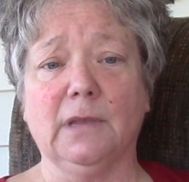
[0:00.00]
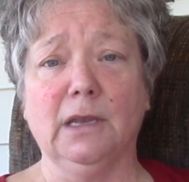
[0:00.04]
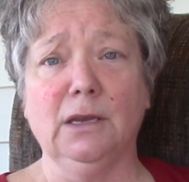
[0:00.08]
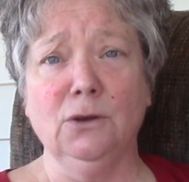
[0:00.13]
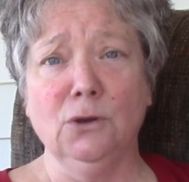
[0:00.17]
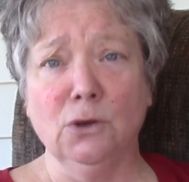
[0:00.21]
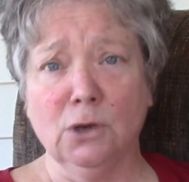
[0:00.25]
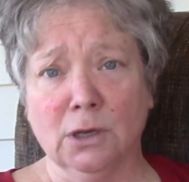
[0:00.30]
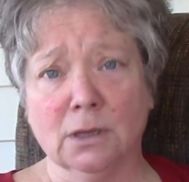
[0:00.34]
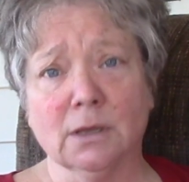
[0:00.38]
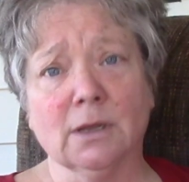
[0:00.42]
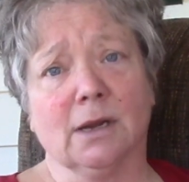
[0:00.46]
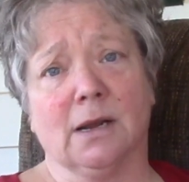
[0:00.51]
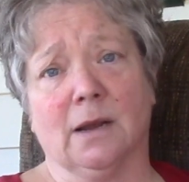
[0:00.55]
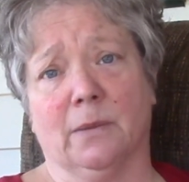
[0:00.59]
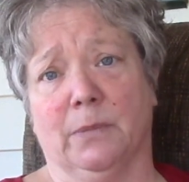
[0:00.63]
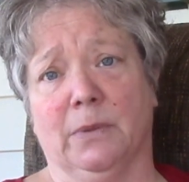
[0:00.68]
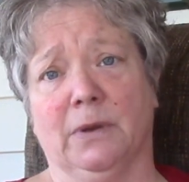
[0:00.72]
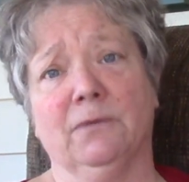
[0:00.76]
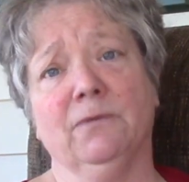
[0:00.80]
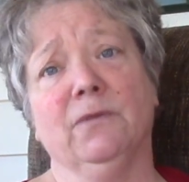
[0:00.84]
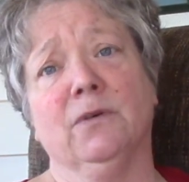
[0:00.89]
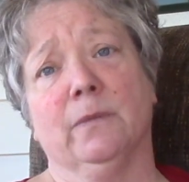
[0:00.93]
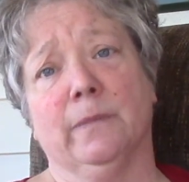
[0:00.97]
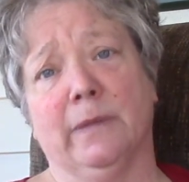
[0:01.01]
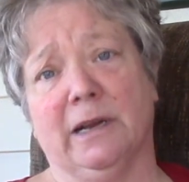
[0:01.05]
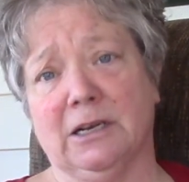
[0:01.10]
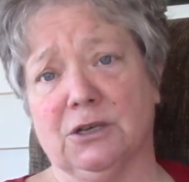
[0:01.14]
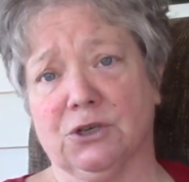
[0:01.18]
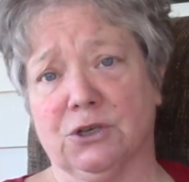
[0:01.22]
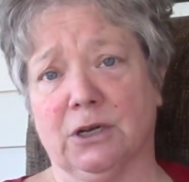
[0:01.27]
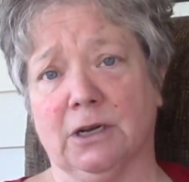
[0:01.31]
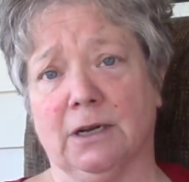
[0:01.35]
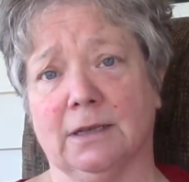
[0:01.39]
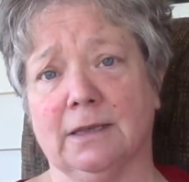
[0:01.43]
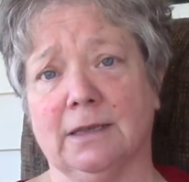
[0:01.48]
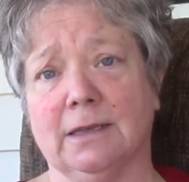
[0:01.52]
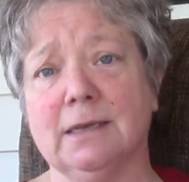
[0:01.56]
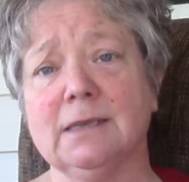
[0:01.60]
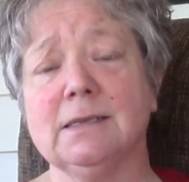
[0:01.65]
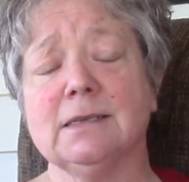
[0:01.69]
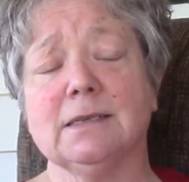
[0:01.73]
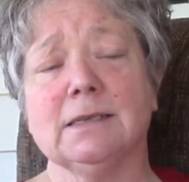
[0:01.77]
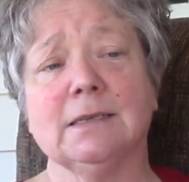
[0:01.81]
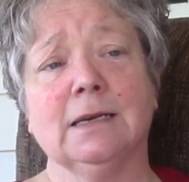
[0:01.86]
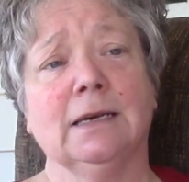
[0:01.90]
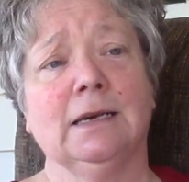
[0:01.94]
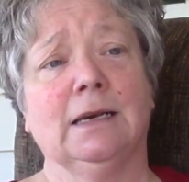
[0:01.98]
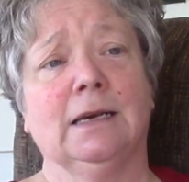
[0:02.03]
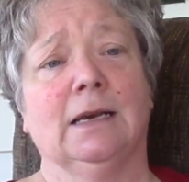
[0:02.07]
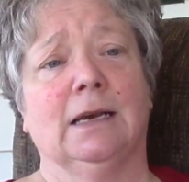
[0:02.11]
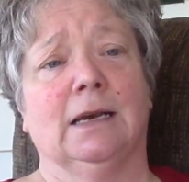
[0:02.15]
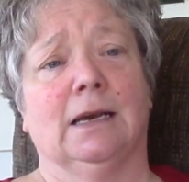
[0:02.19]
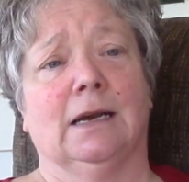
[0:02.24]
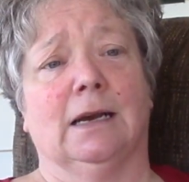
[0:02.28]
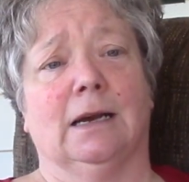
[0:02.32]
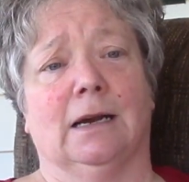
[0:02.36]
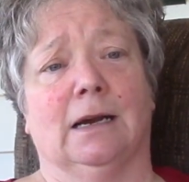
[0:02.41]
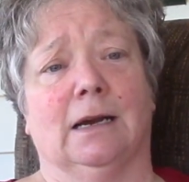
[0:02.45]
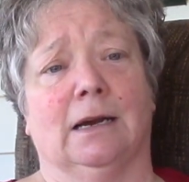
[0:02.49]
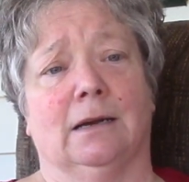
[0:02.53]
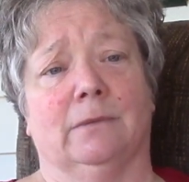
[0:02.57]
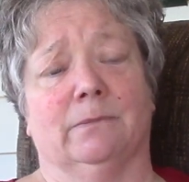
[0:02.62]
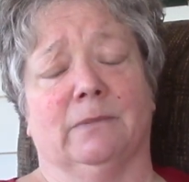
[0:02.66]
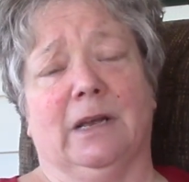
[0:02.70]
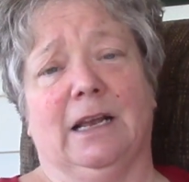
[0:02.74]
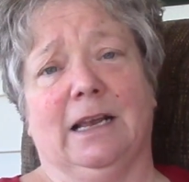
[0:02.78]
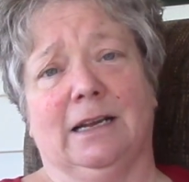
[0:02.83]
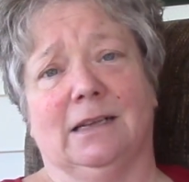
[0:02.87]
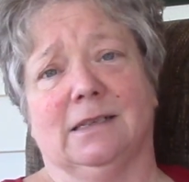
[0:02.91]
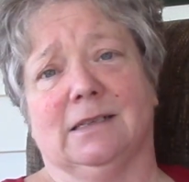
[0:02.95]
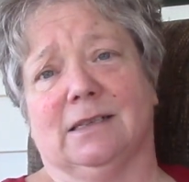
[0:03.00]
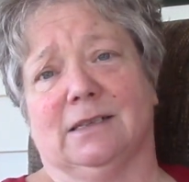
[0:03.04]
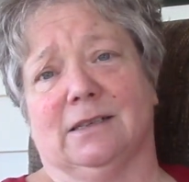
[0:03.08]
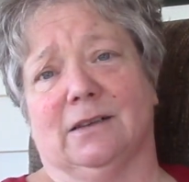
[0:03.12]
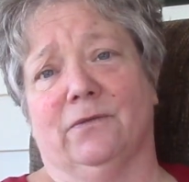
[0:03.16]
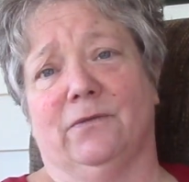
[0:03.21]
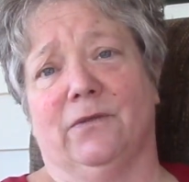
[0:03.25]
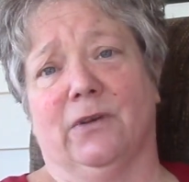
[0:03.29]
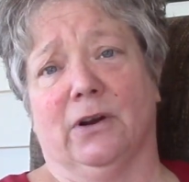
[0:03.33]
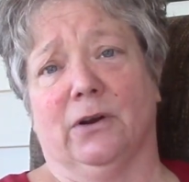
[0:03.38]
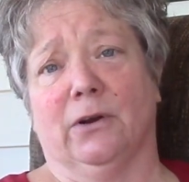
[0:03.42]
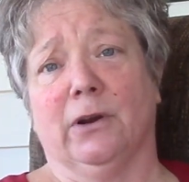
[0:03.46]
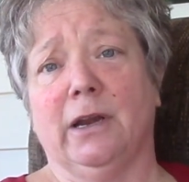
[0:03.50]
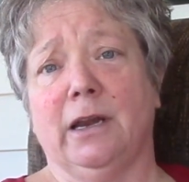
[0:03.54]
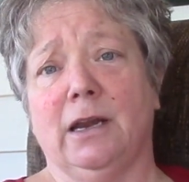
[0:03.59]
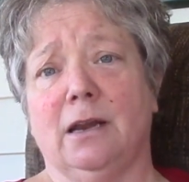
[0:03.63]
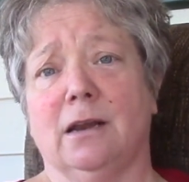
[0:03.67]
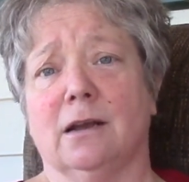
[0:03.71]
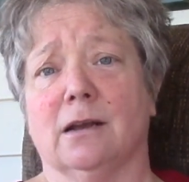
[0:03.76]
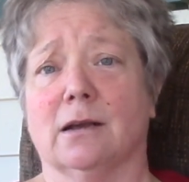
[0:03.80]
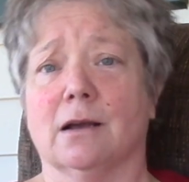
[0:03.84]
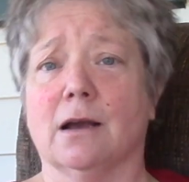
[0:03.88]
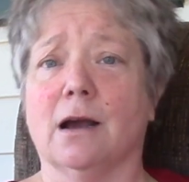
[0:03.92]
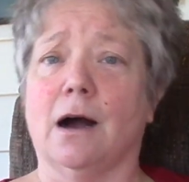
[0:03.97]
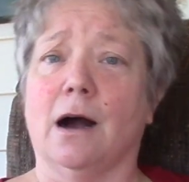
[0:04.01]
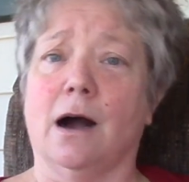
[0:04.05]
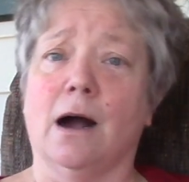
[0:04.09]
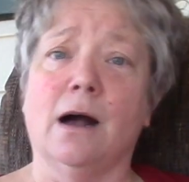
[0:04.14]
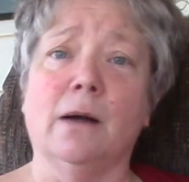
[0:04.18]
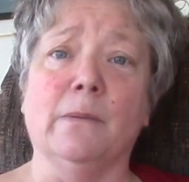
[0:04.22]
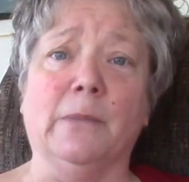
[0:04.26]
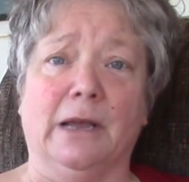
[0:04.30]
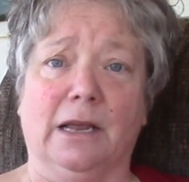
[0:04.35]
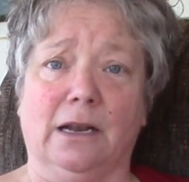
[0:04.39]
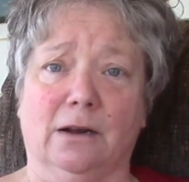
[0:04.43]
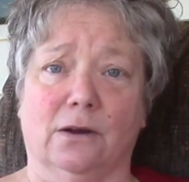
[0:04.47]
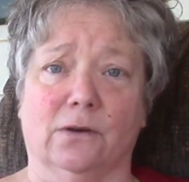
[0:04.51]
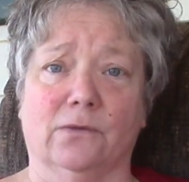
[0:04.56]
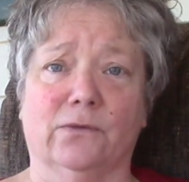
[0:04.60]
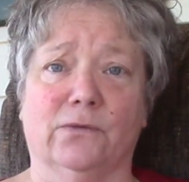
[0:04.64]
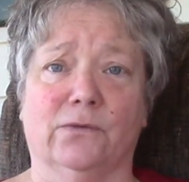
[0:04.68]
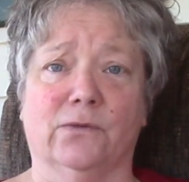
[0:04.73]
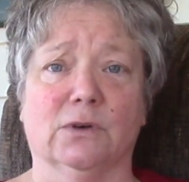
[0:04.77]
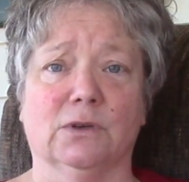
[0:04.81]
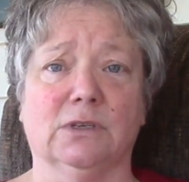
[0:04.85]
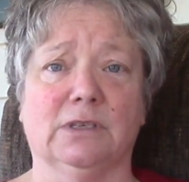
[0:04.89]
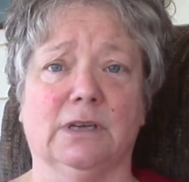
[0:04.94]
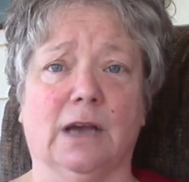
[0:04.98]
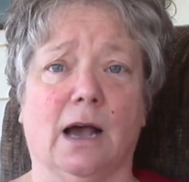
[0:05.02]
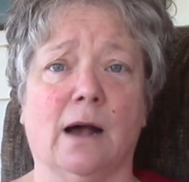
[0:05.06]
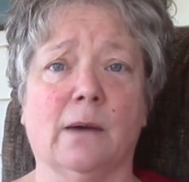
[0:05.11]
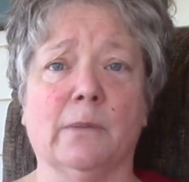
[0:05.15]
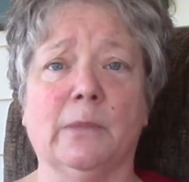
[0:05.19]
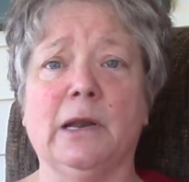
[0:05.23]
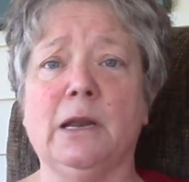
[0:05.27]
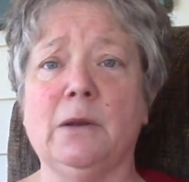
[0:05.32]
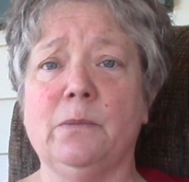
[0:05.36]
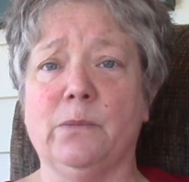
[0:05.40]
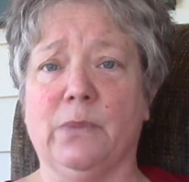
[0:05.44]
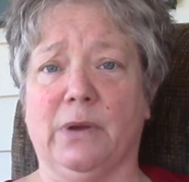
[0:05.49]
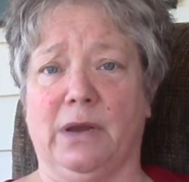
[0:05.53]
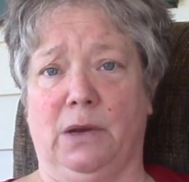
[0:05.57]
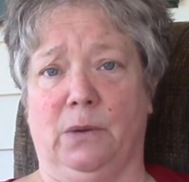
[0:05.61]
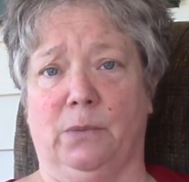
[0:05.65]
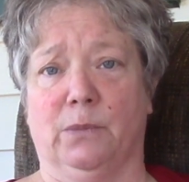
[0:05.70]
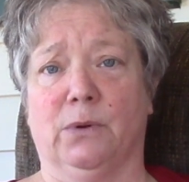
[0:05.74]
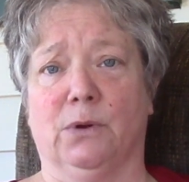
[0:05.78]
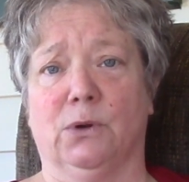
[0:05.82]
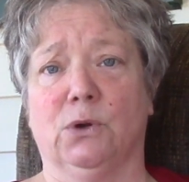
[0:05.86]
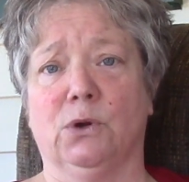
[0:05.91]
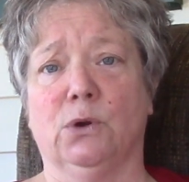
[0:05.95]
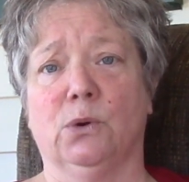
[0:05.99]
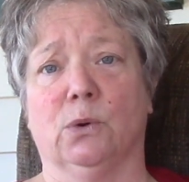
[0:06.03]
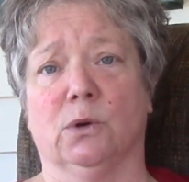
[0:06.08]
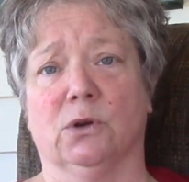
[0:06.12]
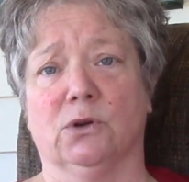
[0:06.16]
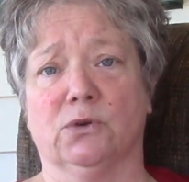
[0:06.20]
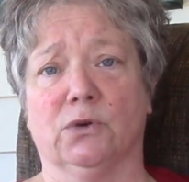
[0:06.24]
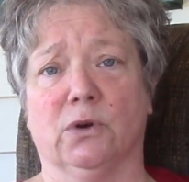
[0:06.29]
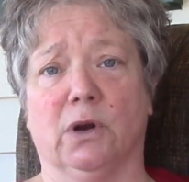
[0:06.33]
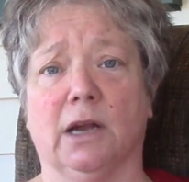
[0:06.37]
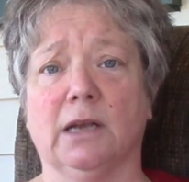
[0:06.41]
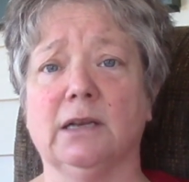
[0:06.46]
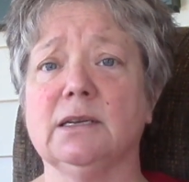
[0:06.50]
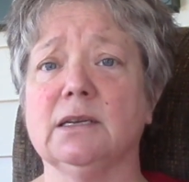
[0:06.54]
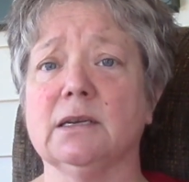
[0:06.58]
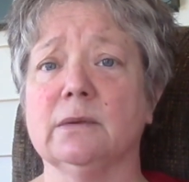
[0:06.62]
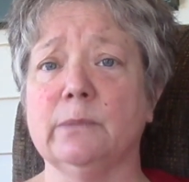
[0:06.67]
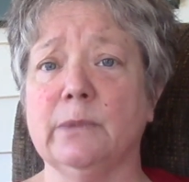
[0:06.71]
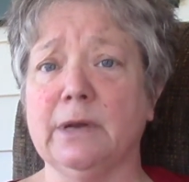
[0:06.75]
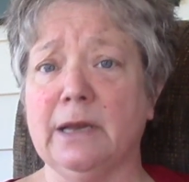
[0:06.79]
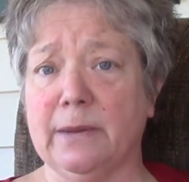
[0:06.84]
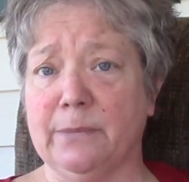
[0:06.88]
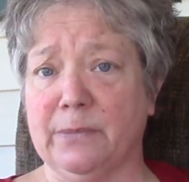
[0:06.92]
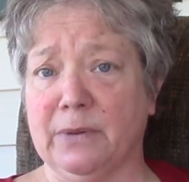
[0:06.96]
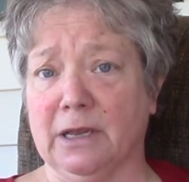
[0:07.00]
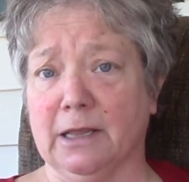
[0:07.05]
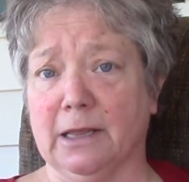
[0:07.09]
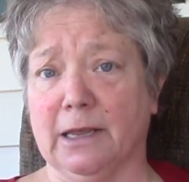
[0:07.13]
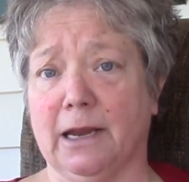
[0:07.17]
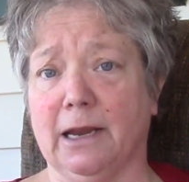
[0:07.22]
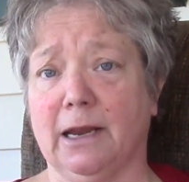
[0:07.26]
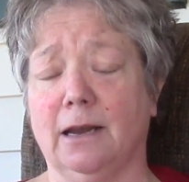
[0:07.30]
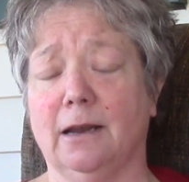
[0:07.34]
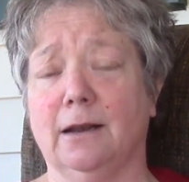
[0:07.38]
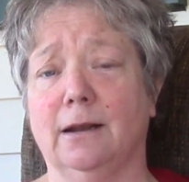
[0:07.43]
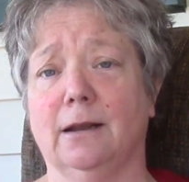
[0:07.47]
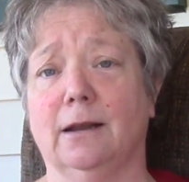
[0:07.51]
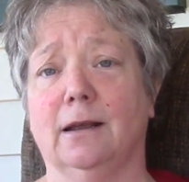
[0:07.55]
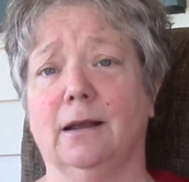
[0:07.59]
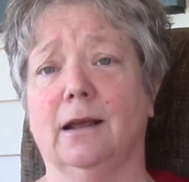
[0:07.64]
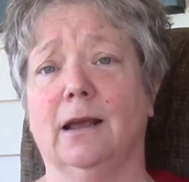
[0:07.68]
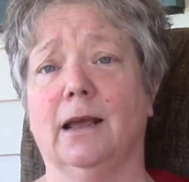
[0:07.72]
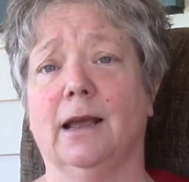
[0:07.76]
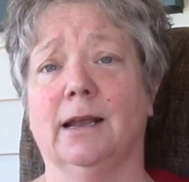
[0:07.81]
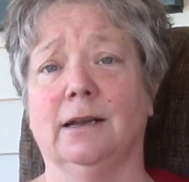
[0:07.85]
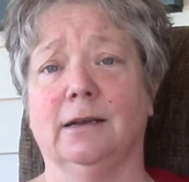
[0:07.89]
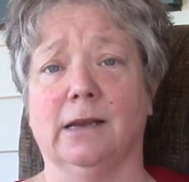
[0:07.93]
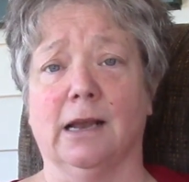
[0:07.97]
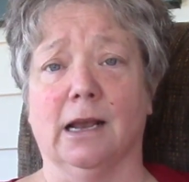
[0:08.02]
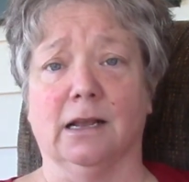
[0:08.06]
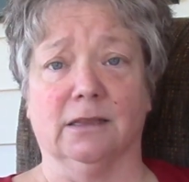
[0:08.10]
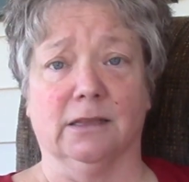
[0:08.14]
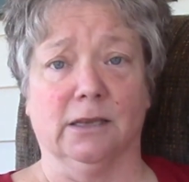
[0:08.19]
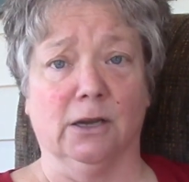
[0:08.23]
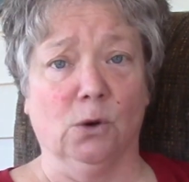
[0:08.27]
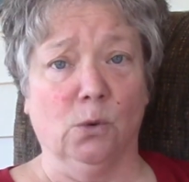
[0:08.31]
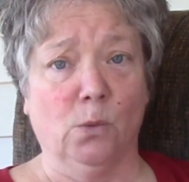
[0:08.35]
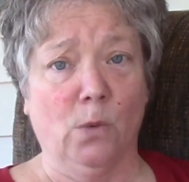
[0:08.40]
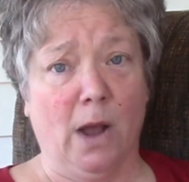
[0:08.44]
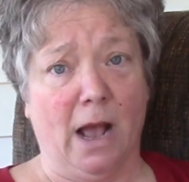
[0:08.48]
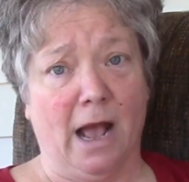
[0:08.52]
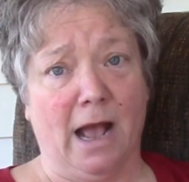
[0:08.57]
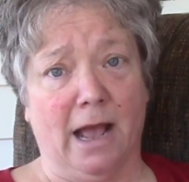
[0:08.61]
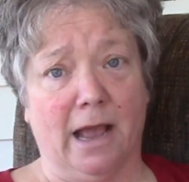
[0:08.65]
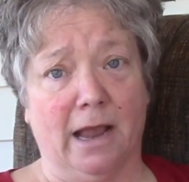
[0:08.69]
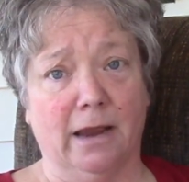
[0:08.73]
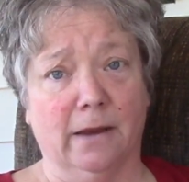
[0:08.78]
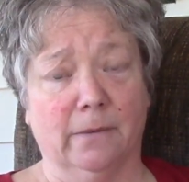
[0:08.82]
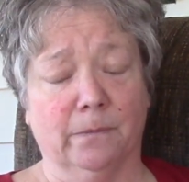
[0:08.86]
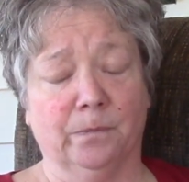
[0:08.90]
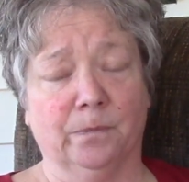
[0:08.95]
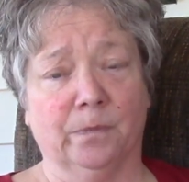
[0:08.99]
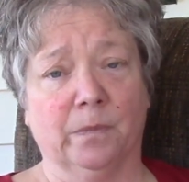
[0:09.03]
You can look up information on this. It's very common for dominant people who are trying to manipulate and get their way